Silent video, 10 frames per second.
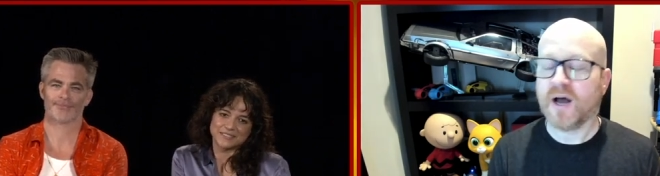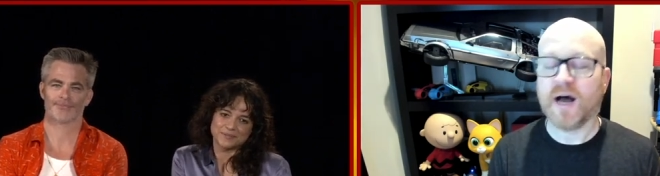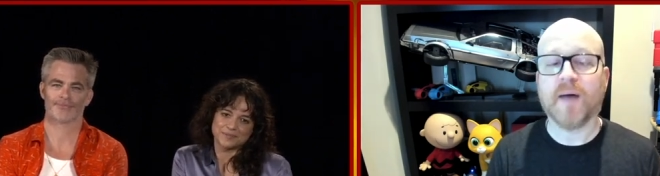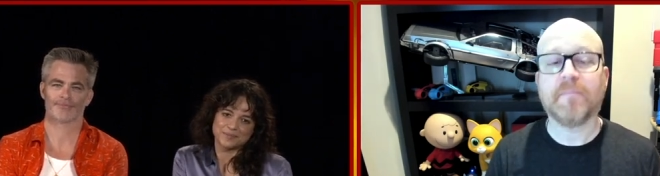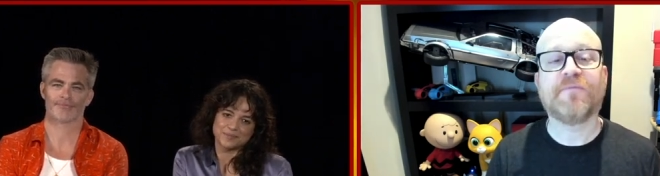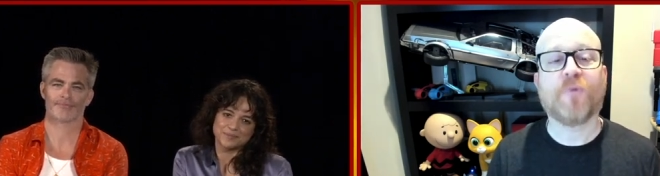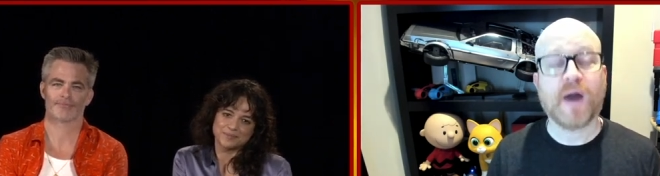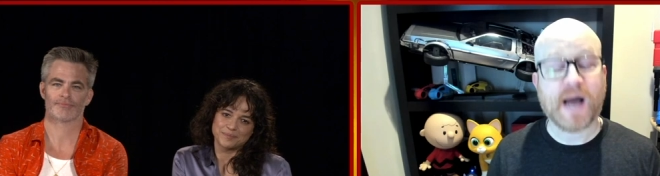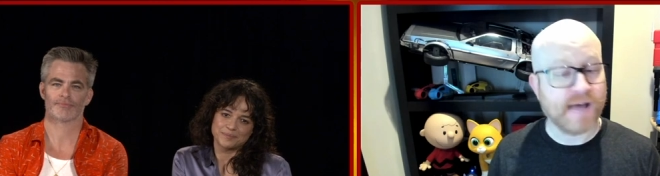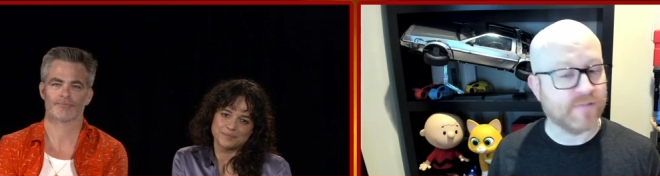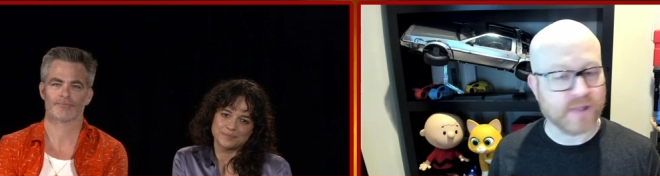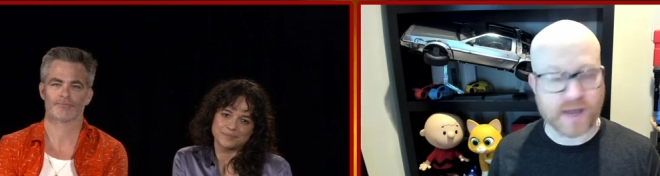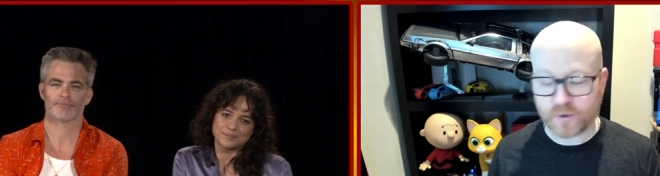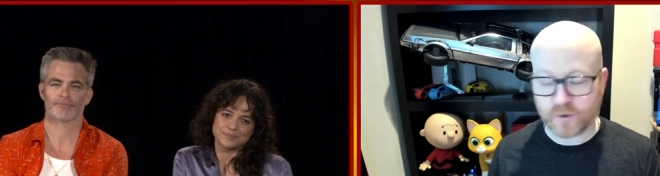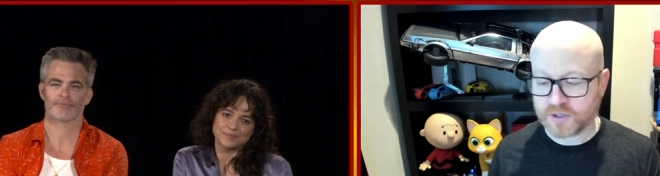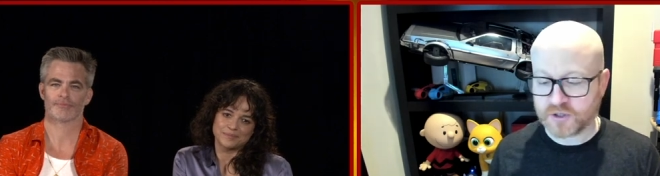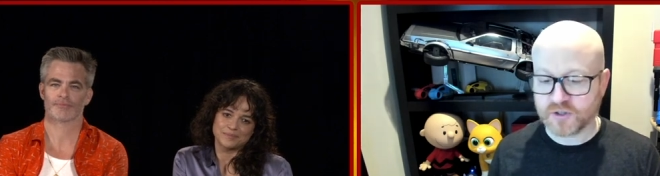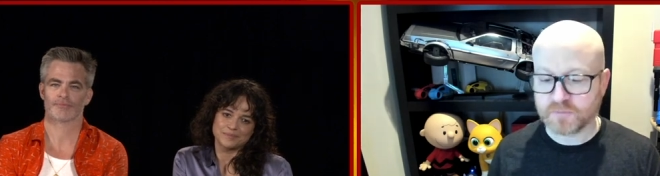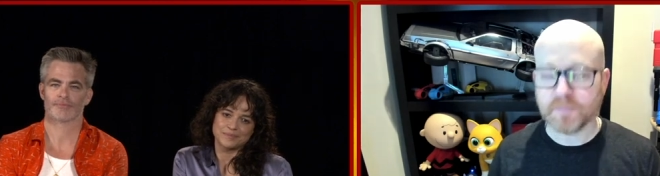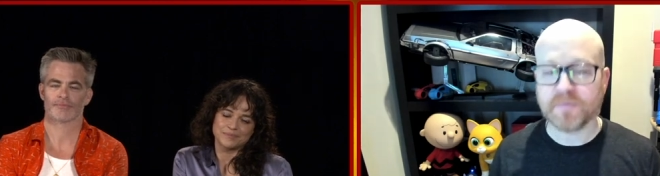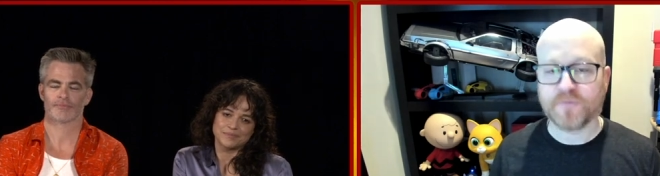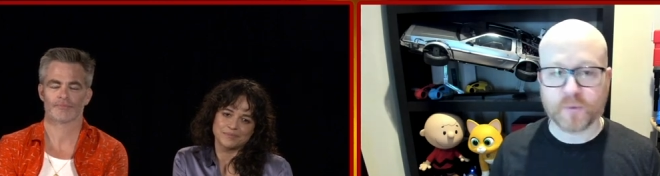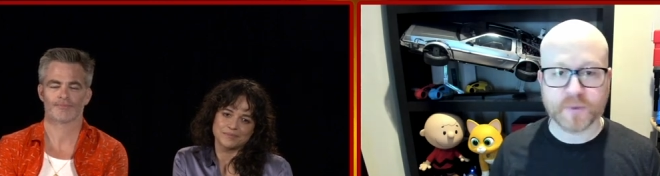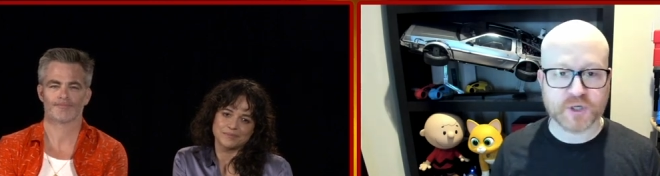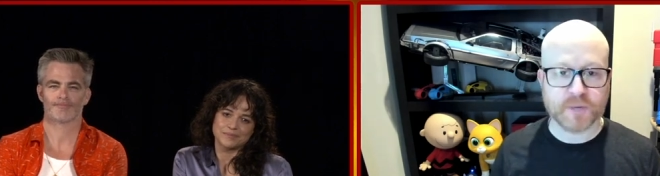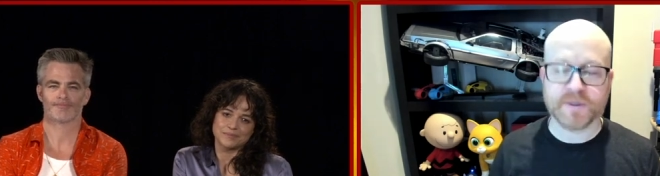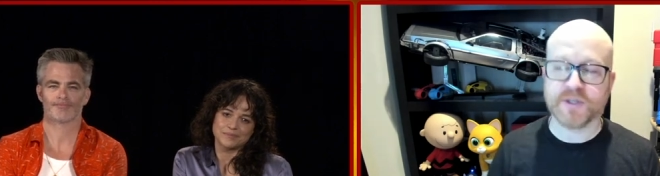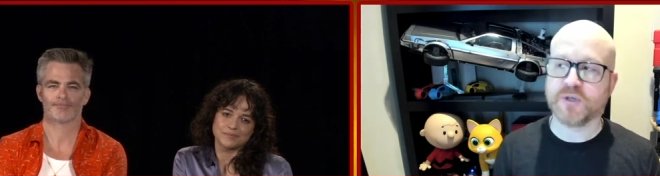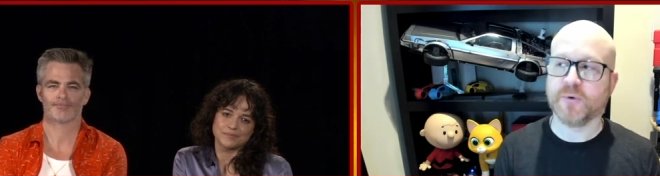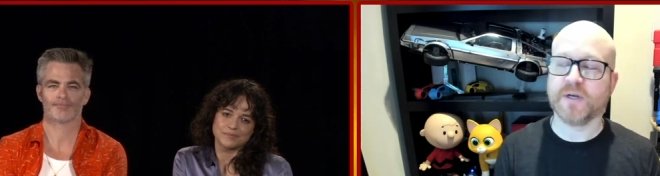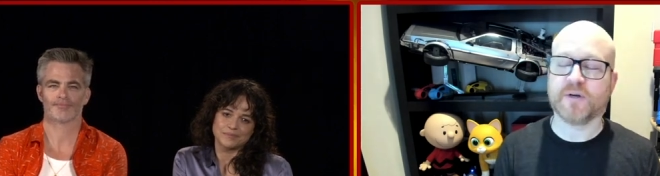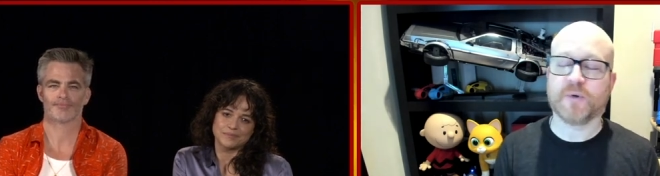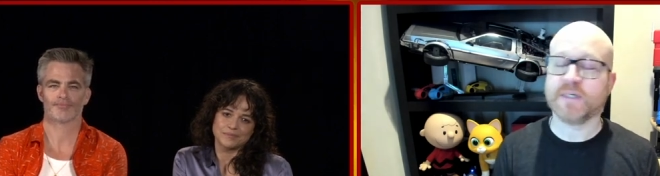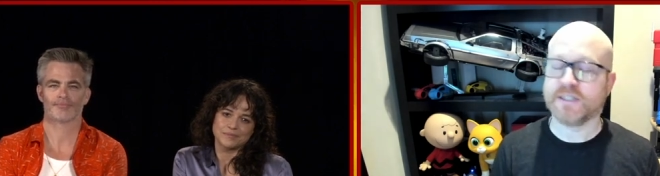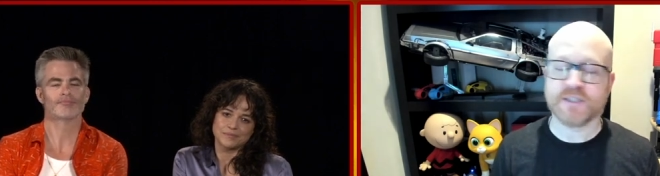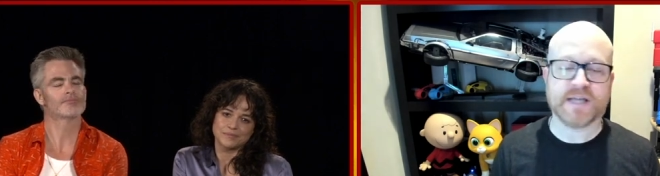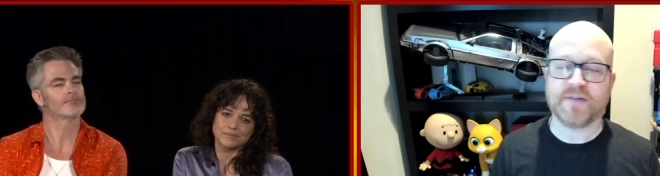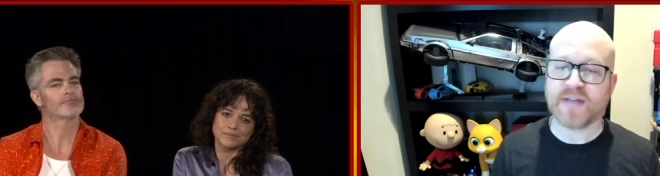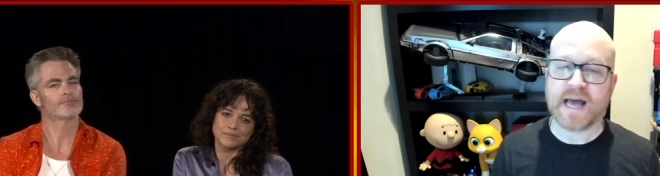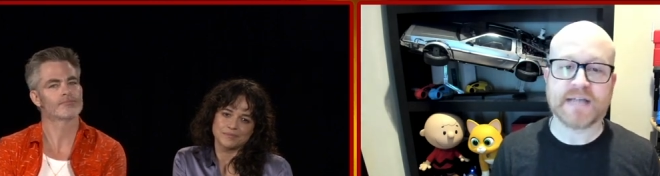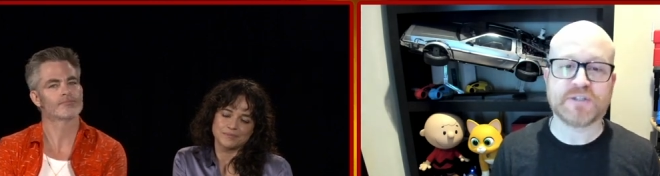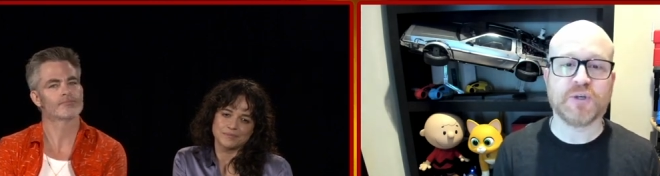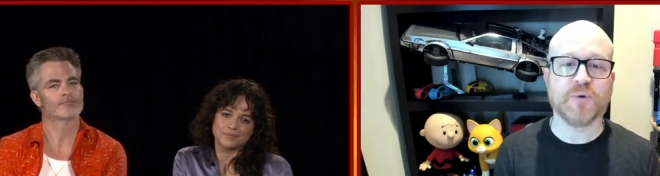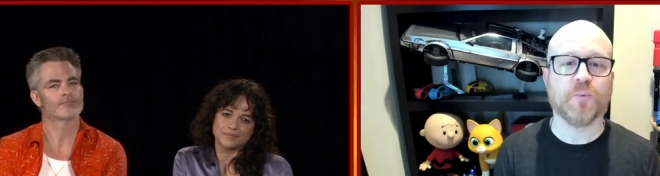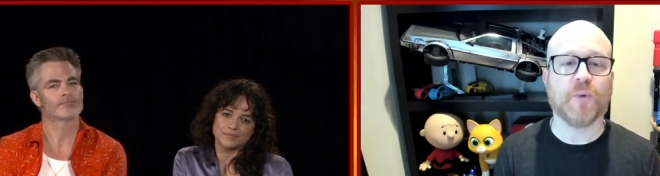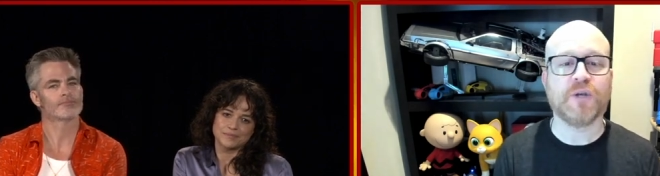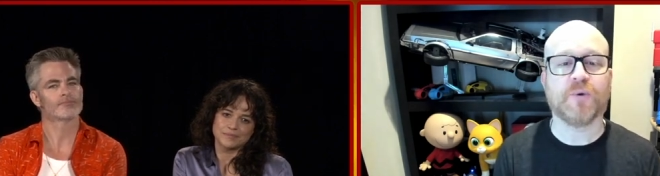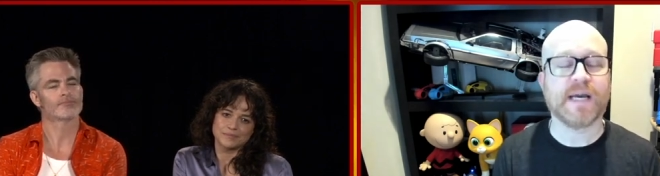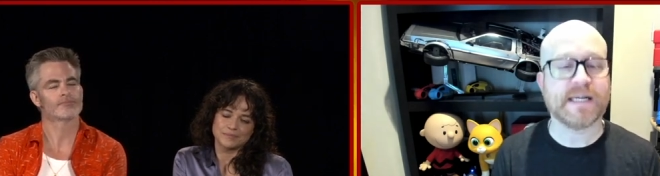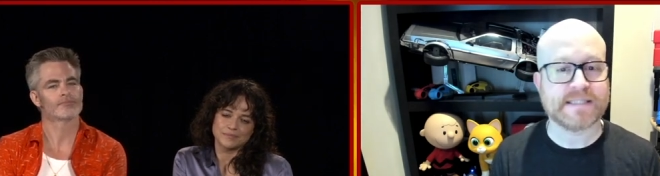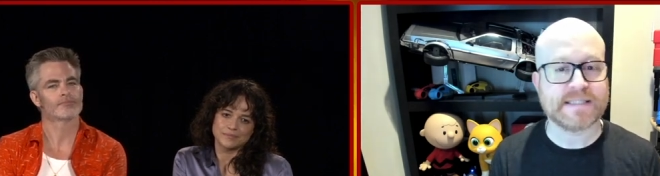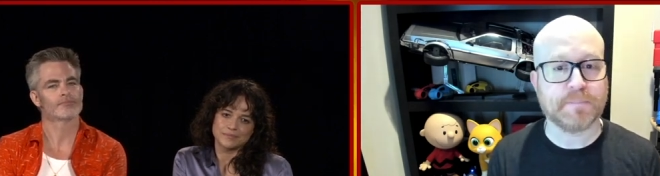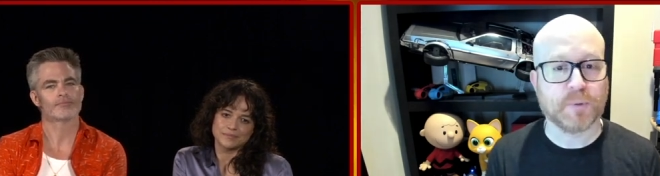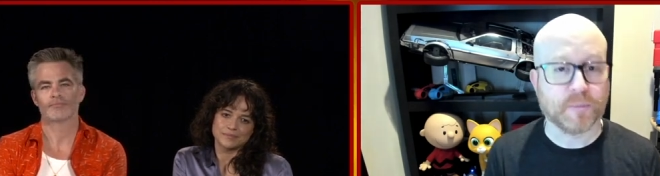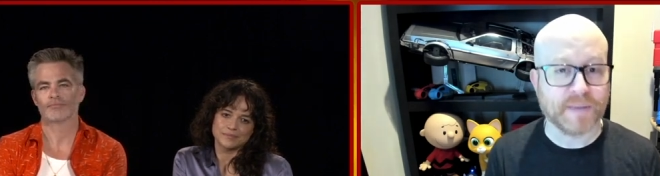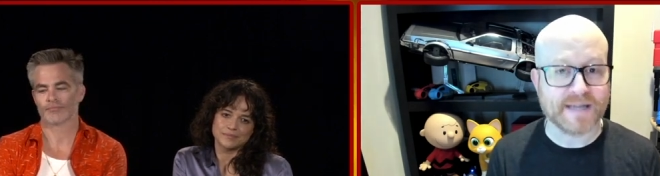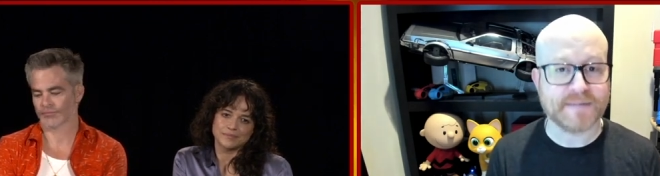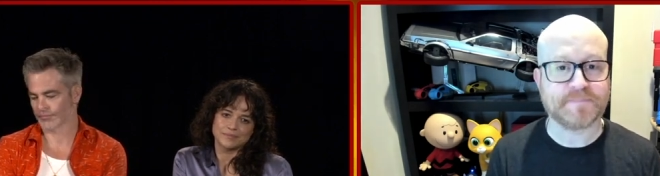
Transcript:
Speaker 1: uh, before I have a lot of questions, but before we jump into it, Chris, I just have to ask you: When do I get to see Poolman?